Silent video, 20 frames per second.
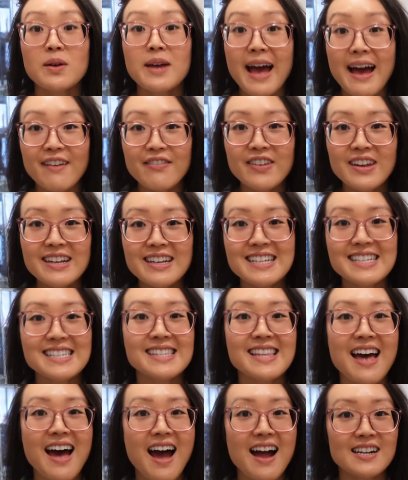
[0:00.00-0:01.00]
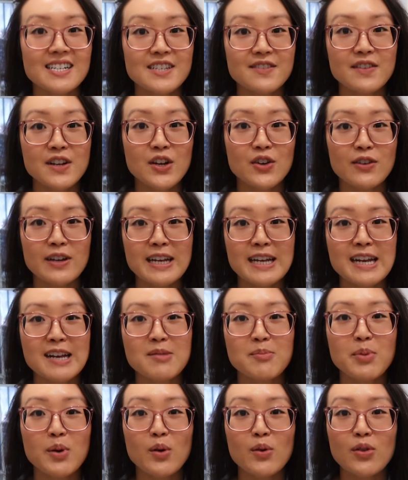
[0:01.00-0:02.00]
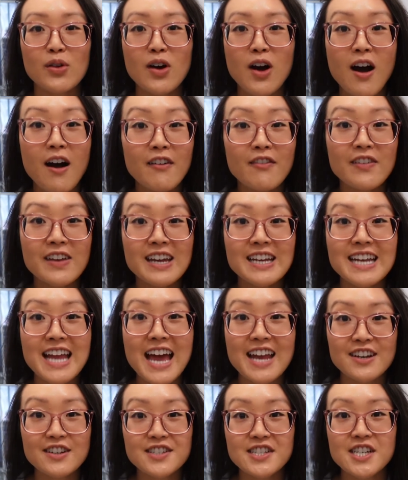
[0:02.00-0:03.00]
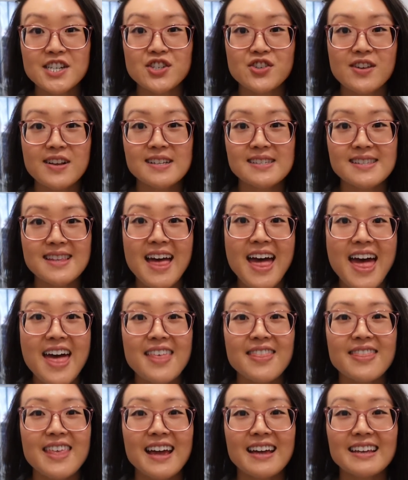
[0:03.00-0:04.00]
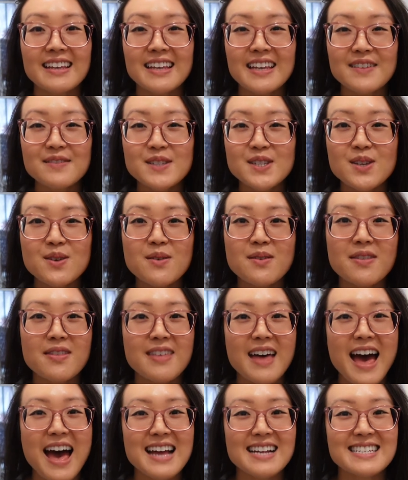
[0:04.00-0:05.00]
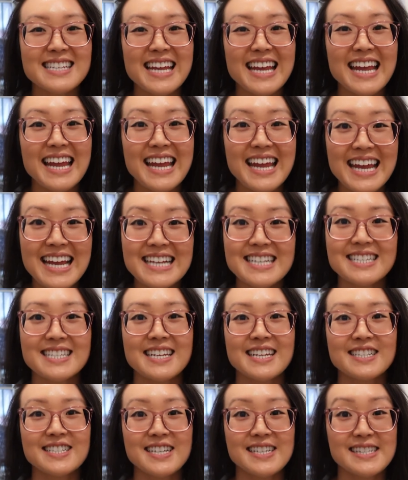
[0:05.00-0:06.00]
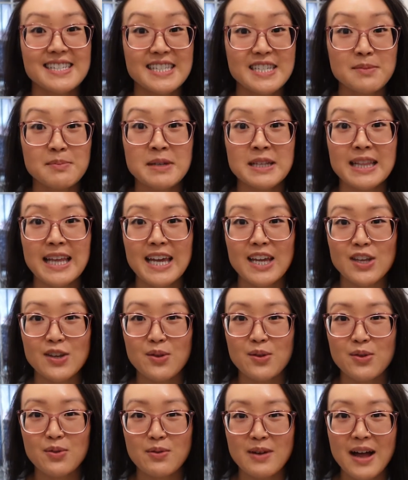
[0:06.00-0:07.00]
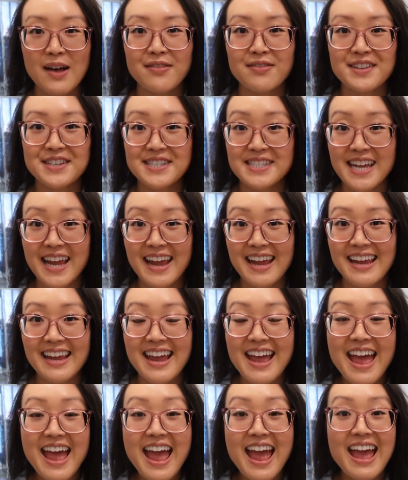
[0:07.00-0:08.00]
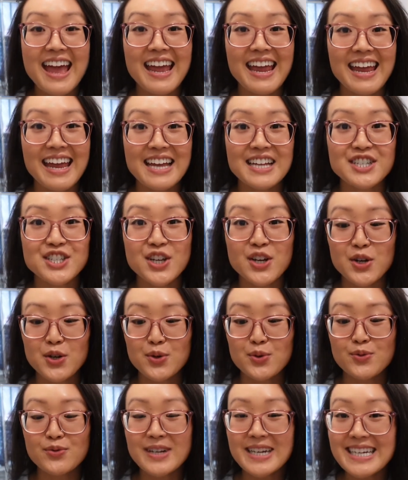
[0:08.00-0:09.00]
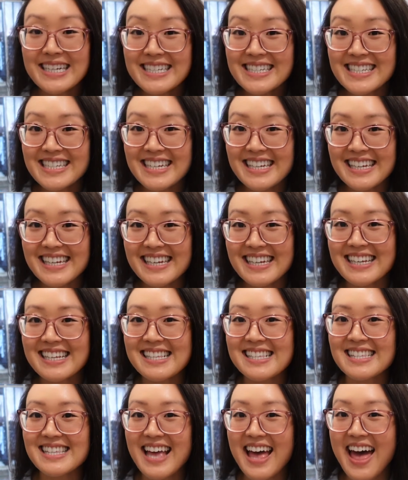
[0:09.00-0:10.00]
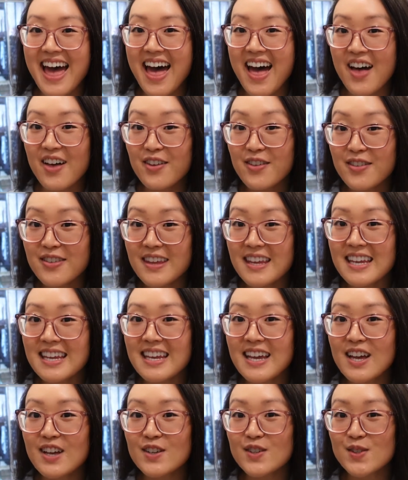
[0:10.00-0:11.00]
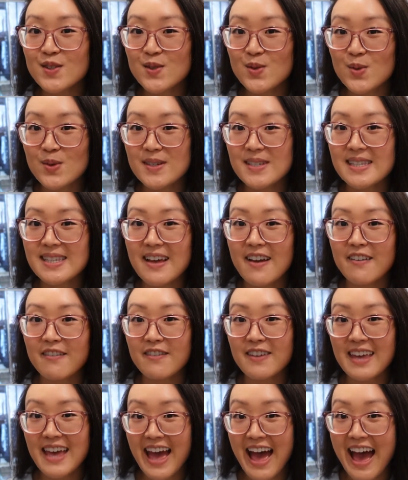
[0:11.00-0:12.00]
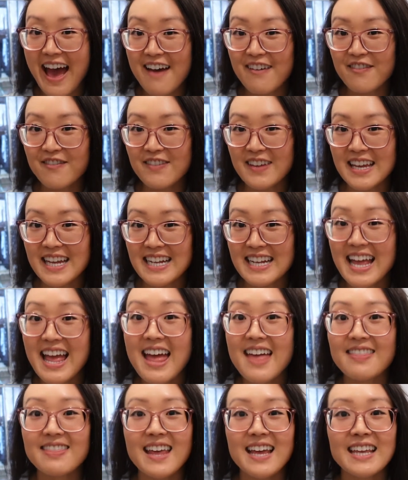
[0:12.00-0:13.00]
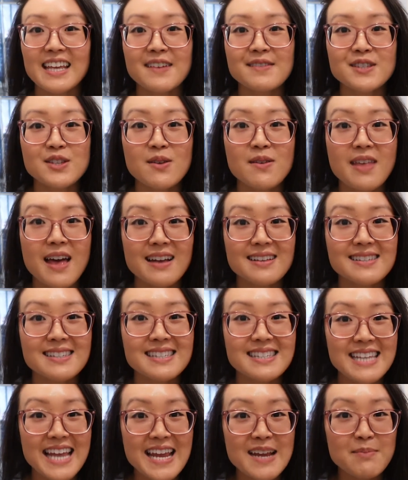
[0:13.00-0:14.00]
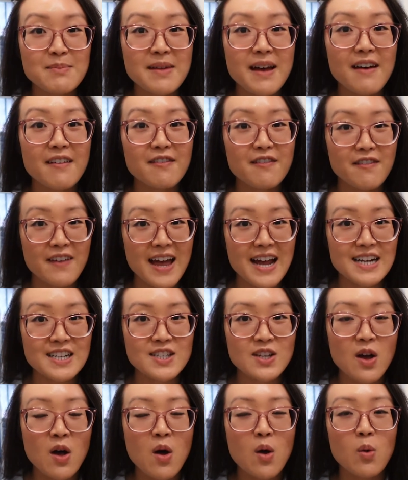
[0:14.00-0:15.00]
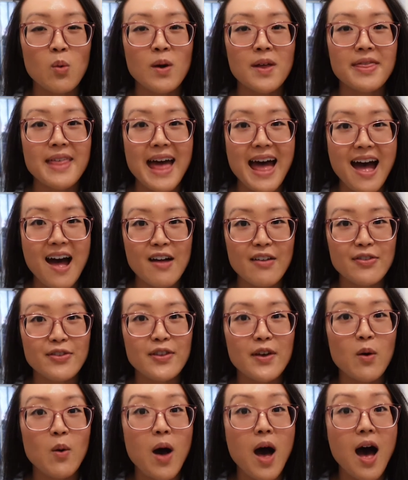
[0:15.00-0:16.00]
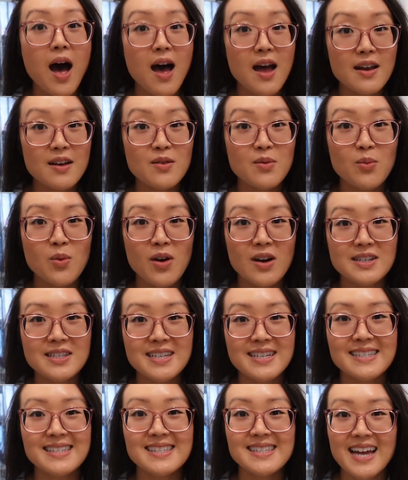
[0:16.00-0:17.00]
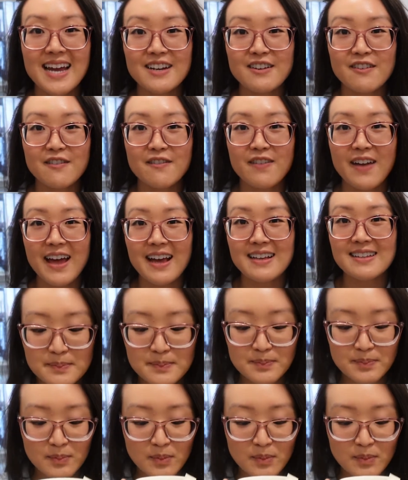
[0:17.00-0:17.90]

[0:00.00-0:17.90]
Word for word: Caffeine is the active ingredient in both coffee and energy drinks that gives you that hit to stimulate you throughout the day. And green tea is that healthy source of caffeine that gives you that same effect without the unwanted side effects.